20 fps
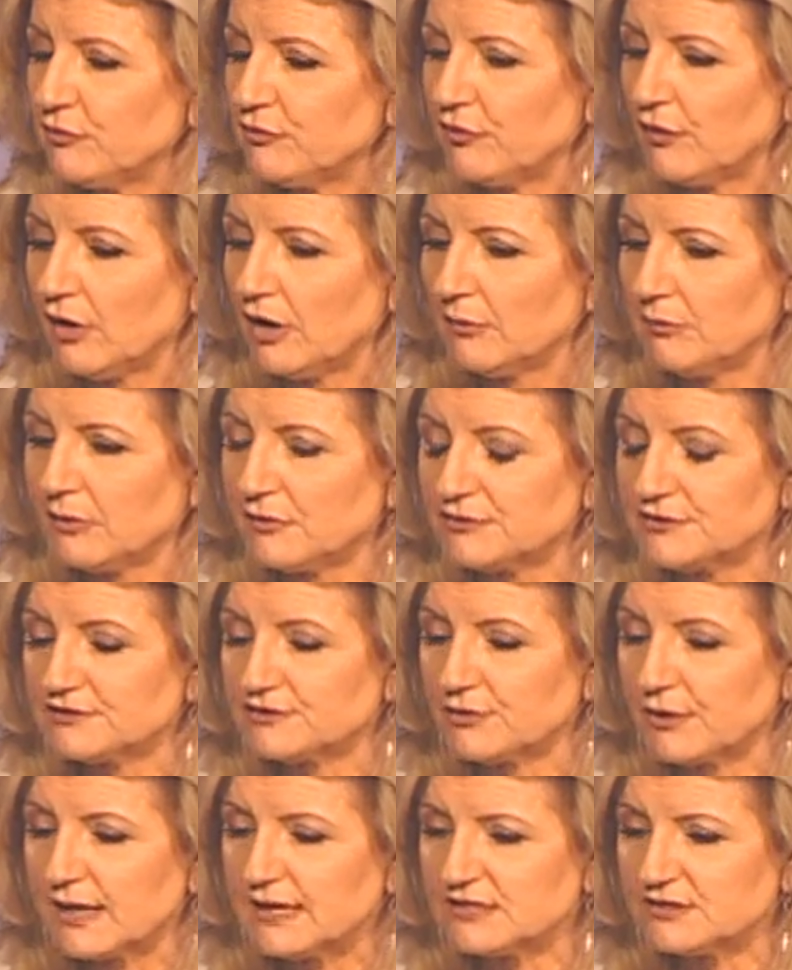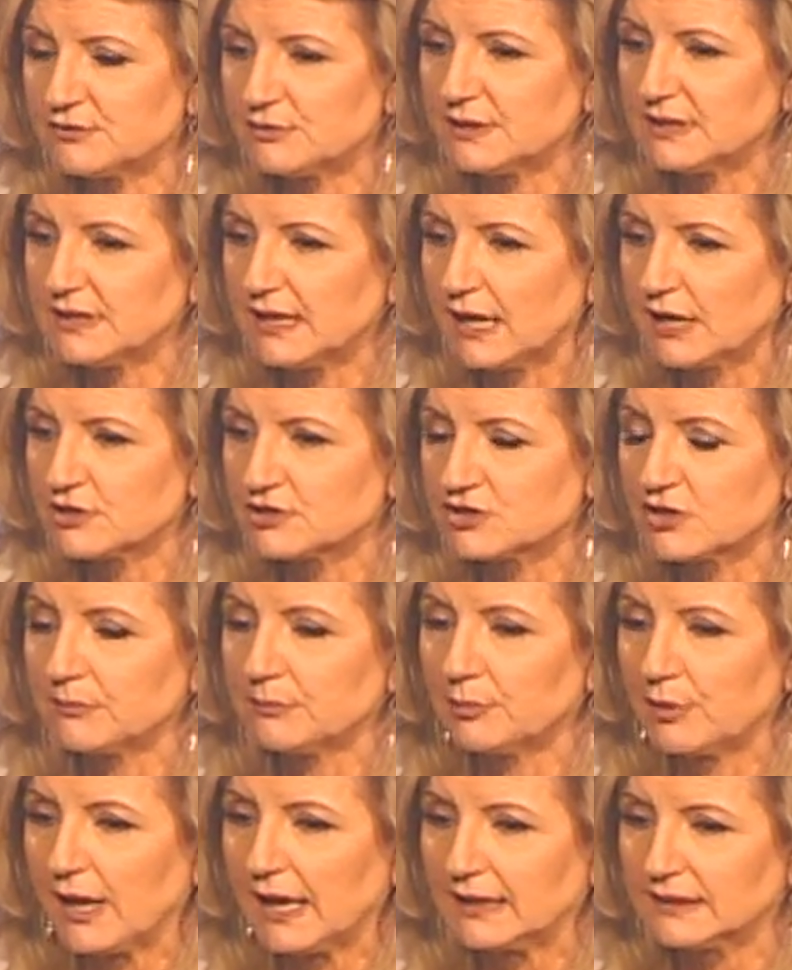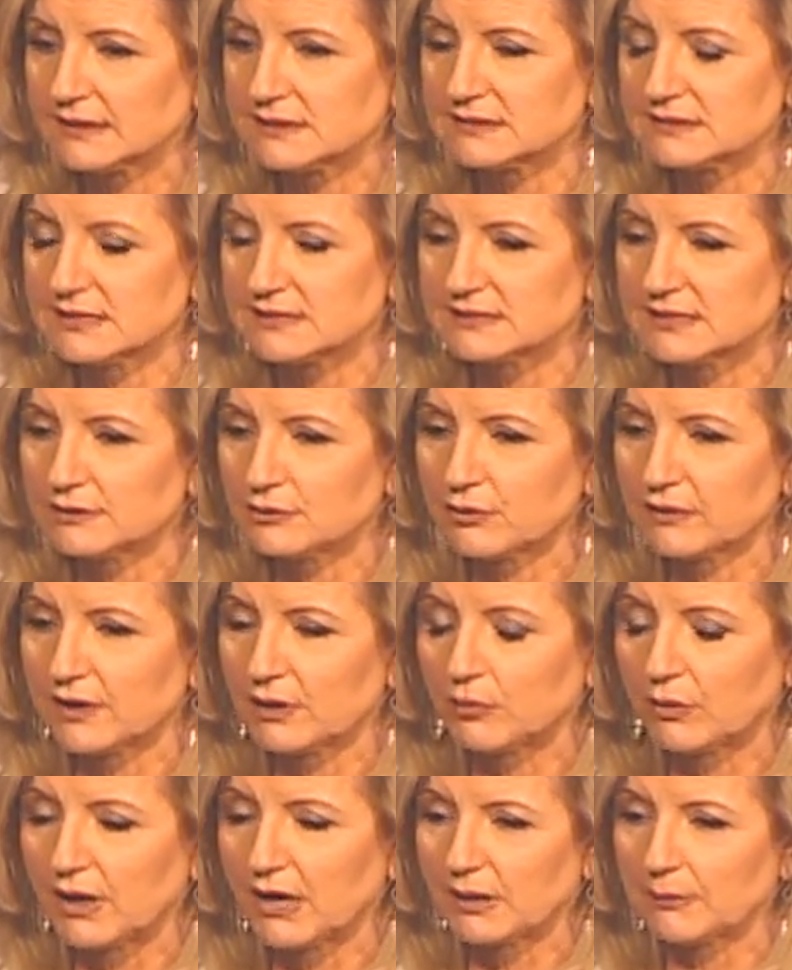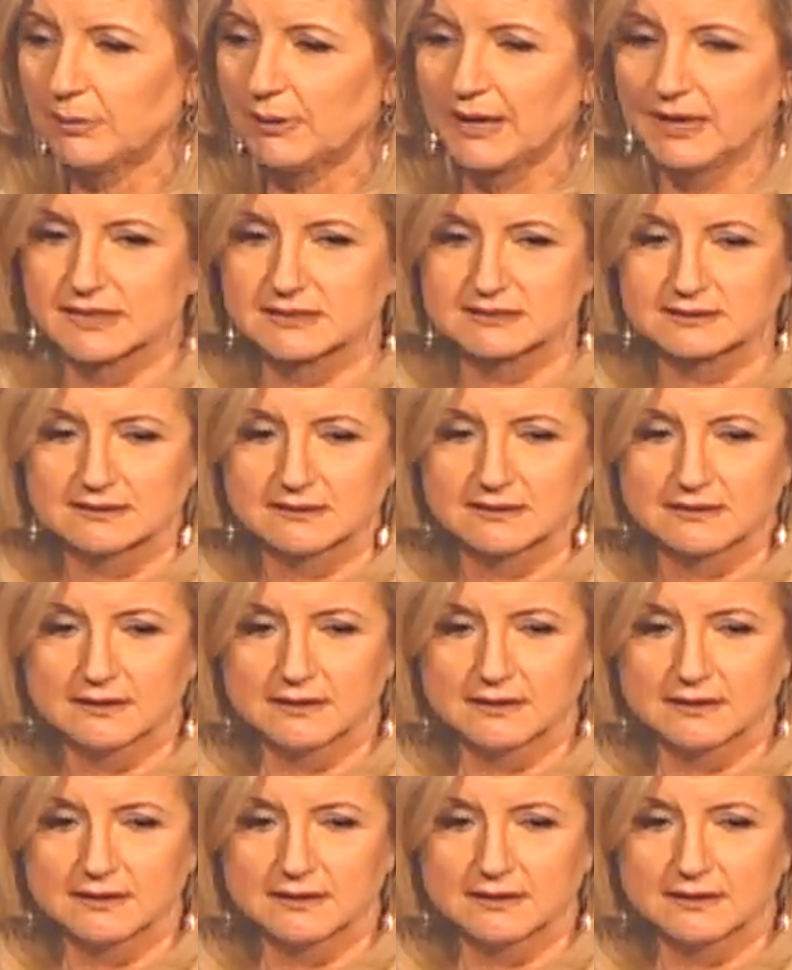form of stress reduction practices into their workplace.